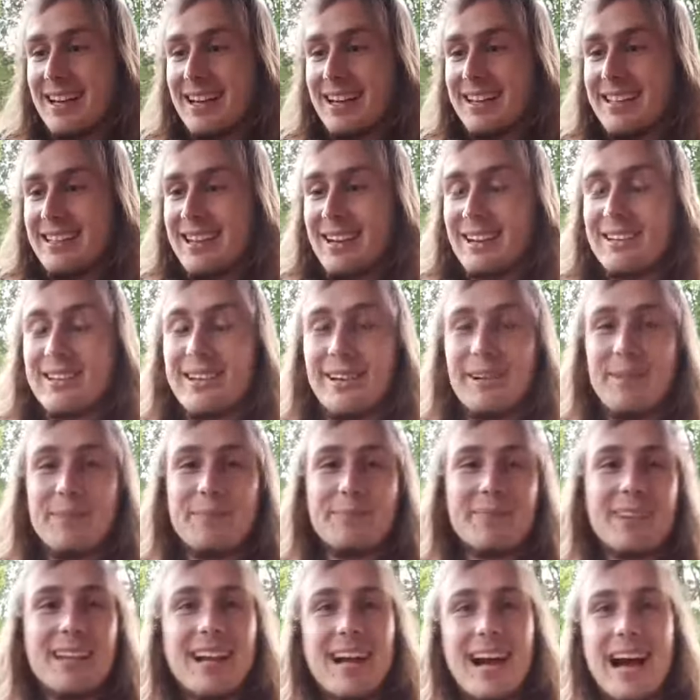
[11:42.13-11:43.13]
Yaku,
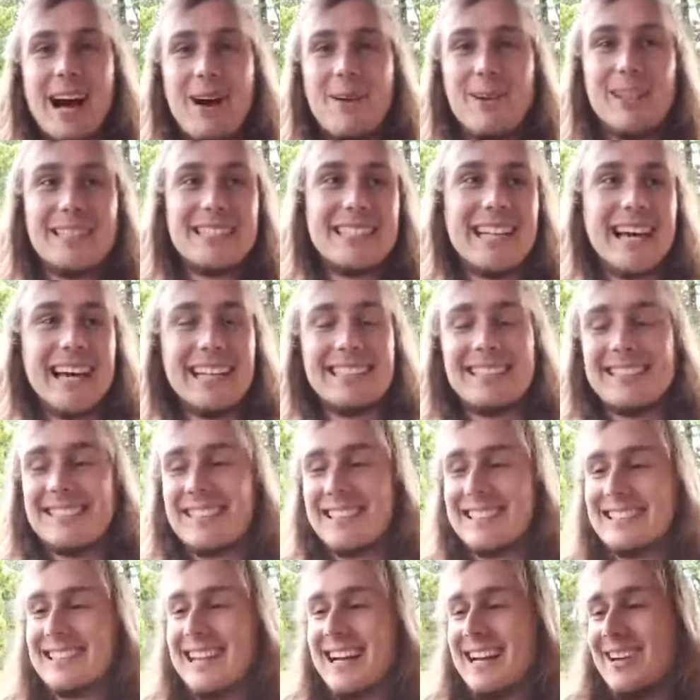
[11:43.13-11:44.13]
how was that?
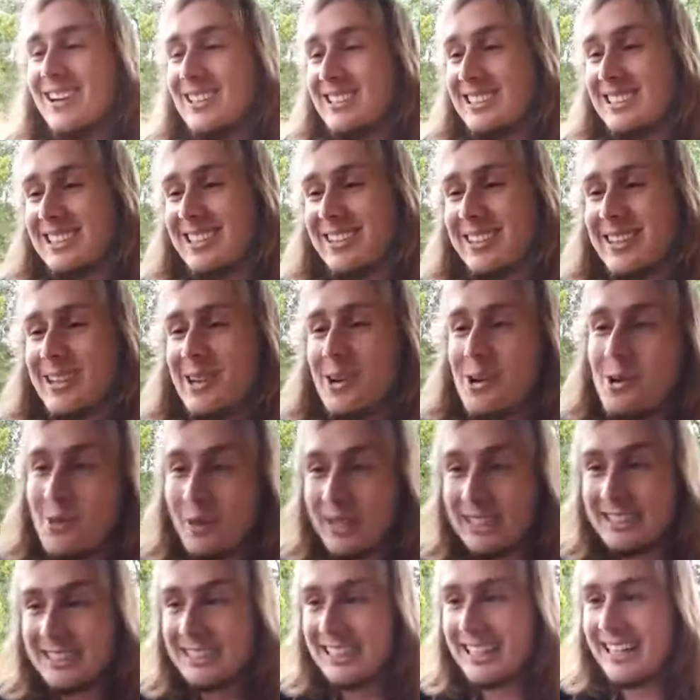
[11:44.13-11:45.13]
Is that answering your
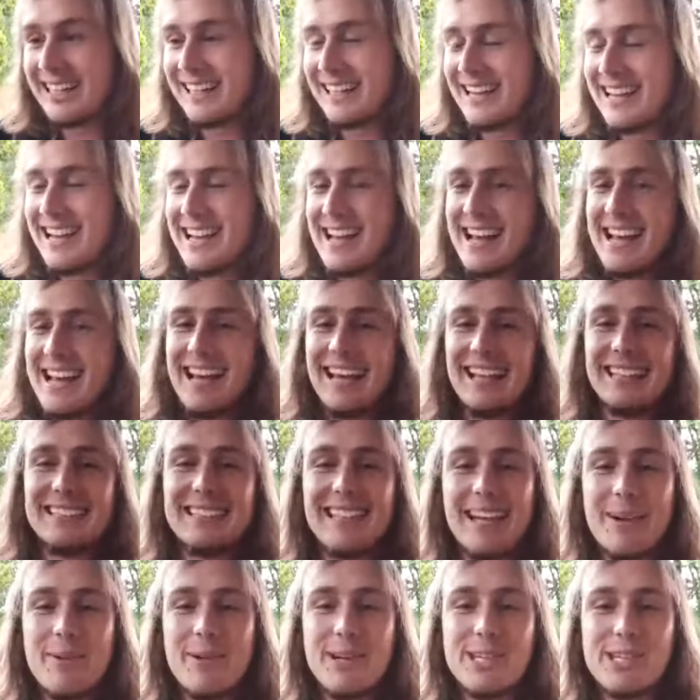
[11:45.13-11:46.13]
question? Is
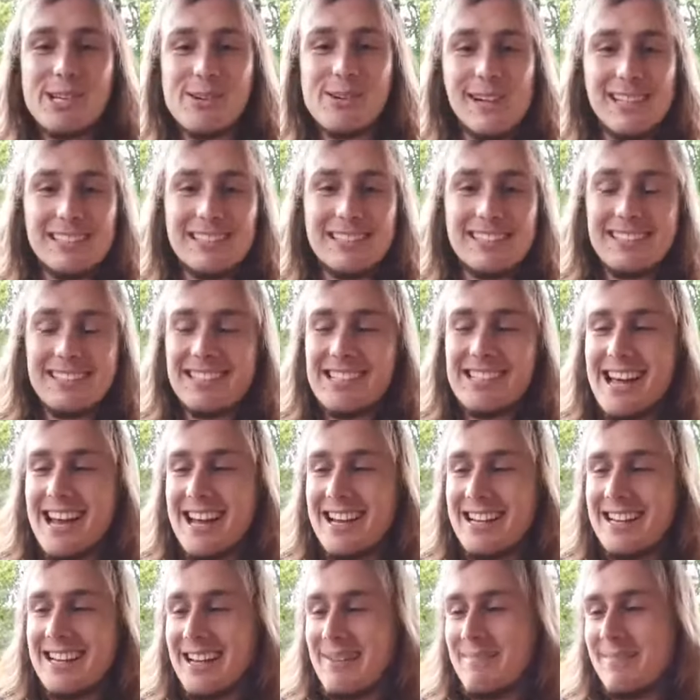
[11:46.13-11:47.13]
that what you wanted to
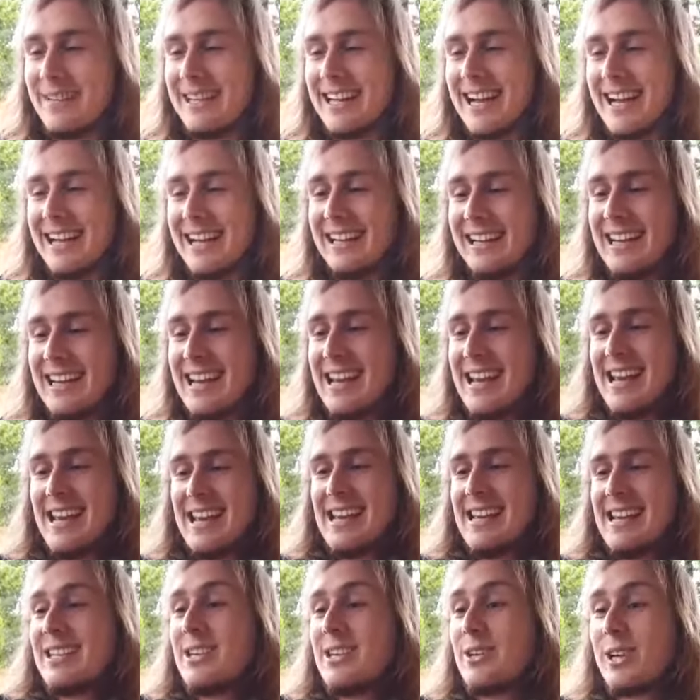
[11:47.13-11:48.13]
know? Let me know.
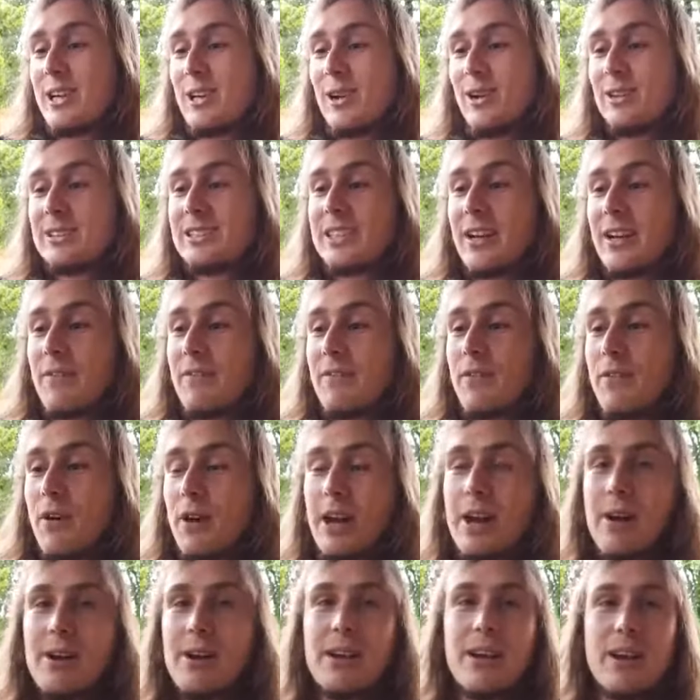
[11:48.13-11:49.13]
You can also
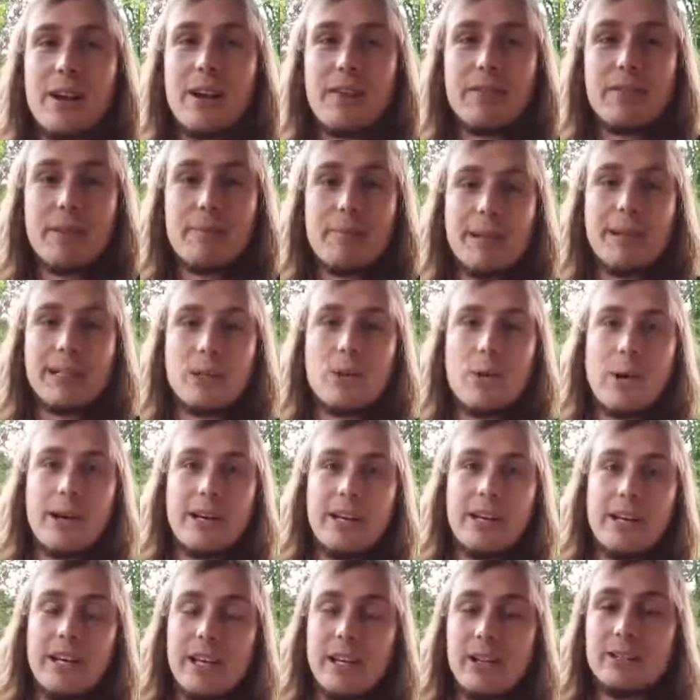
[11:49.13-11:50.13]
follow a lot of the
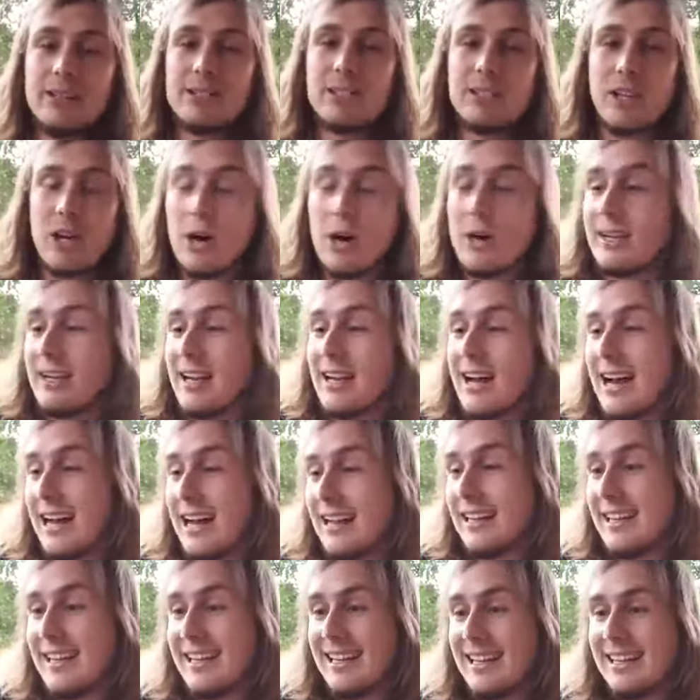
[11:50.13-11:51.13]
Bitcoin news
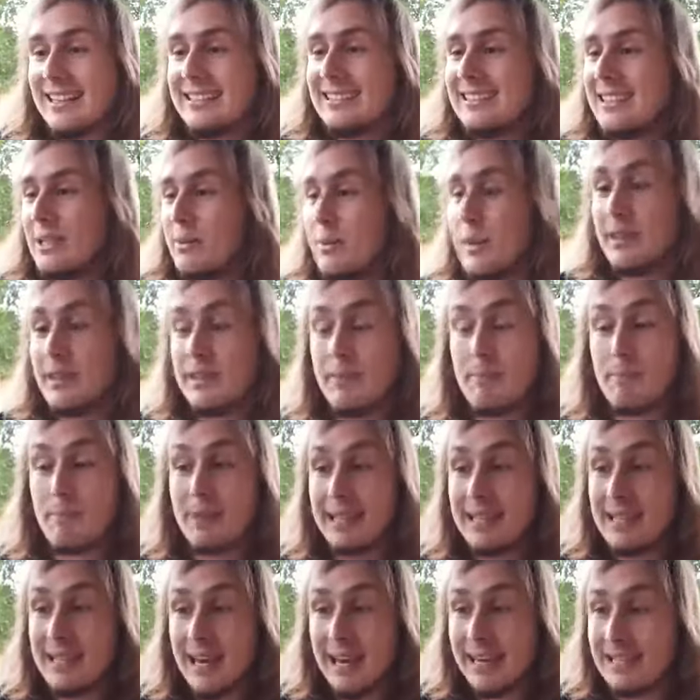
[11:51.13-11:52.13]
online, see what the
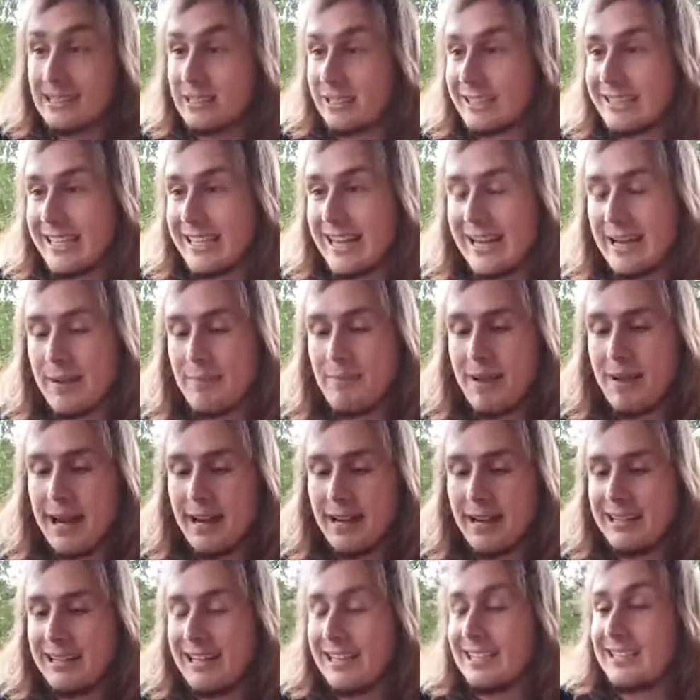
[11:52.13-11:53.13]
big guys are saying
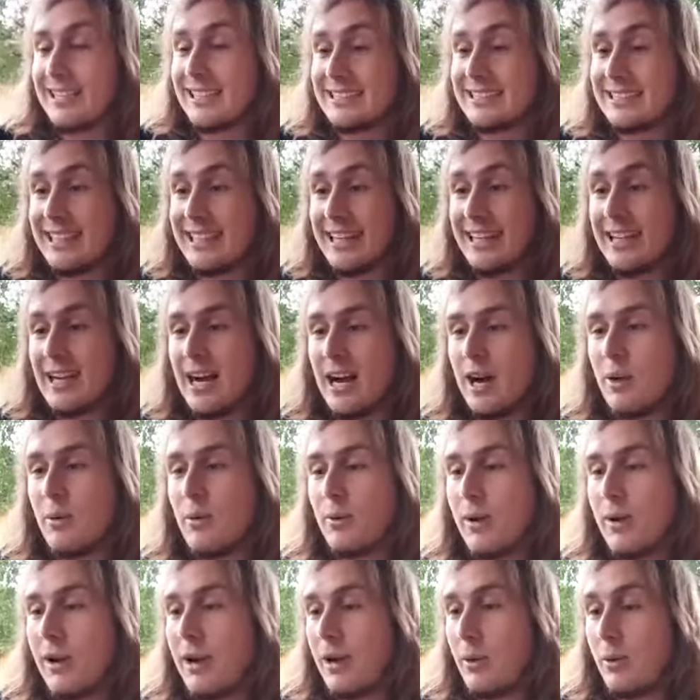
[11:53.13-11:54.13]
about it. As I said,
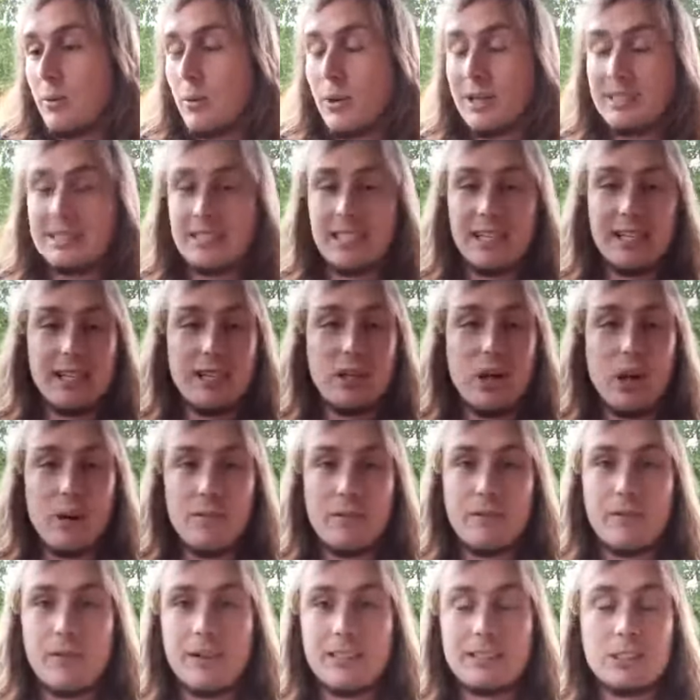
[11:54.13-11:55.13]
I was at a
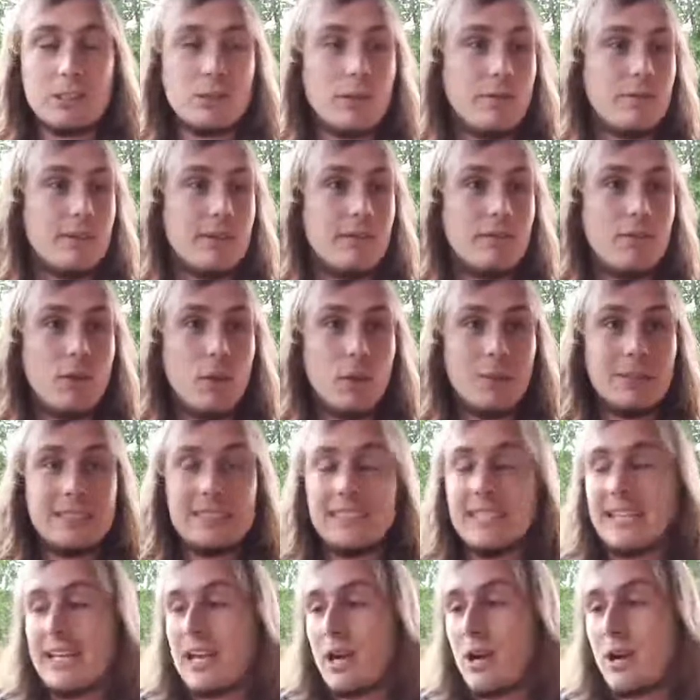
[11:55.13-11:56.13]
conference with the former
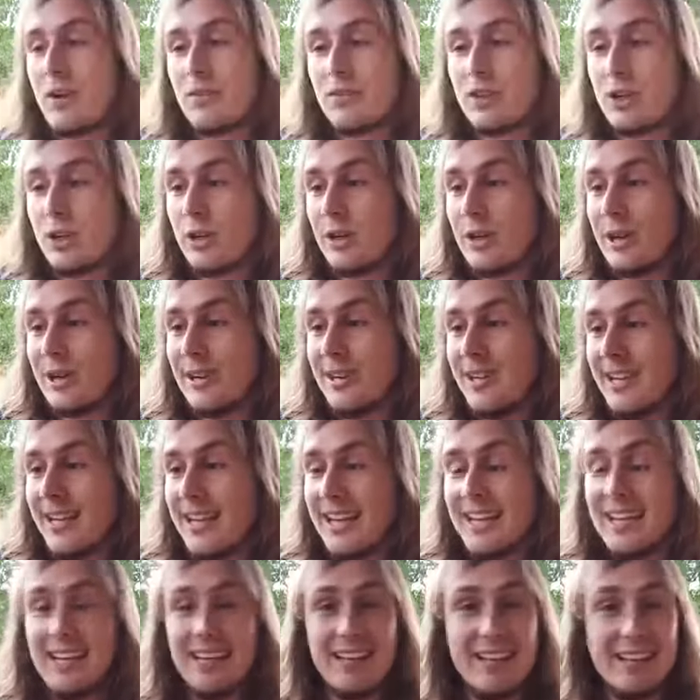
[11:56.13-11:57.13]
CEO of Google.
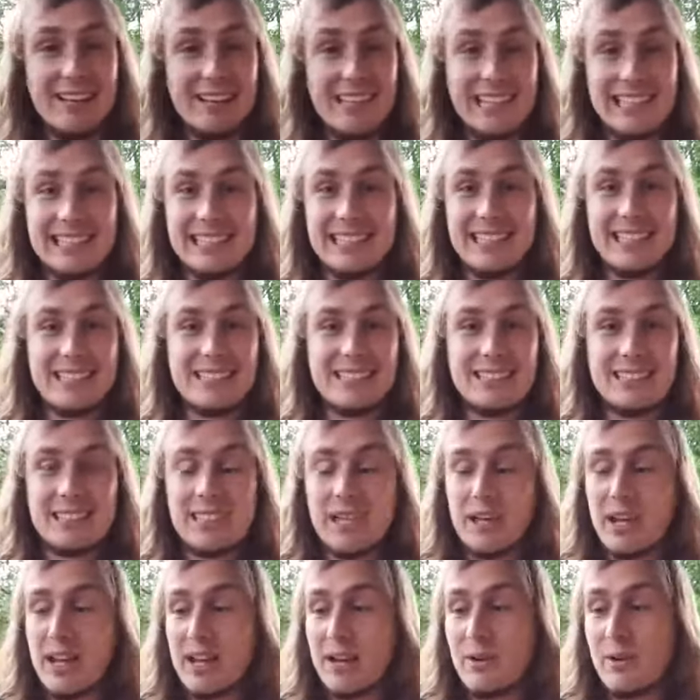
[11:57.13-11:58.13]
He thinks it's
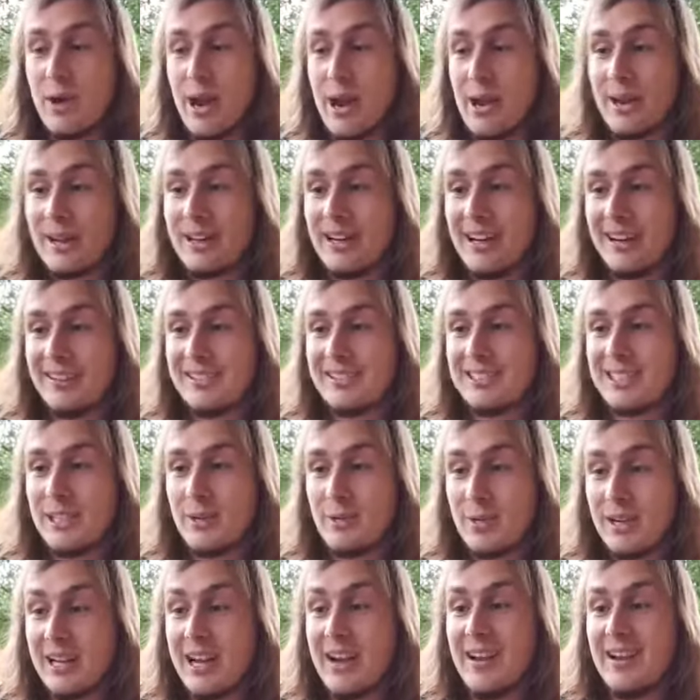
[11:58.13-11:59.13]
a growing currency
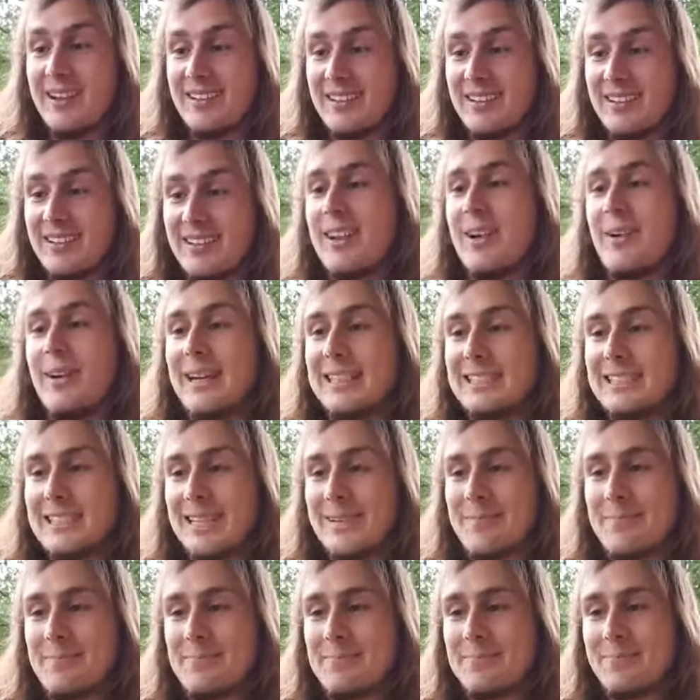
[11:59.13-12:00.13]
and we're going in that
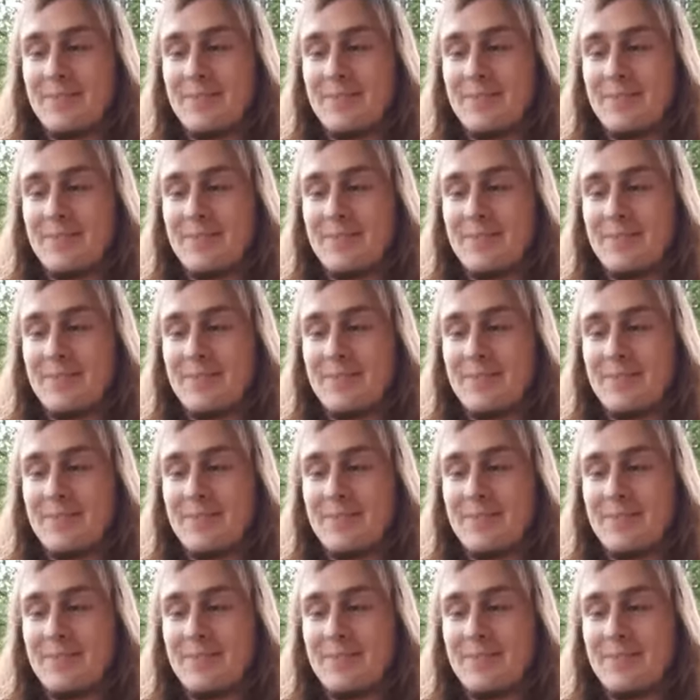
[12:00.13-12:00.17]
direction.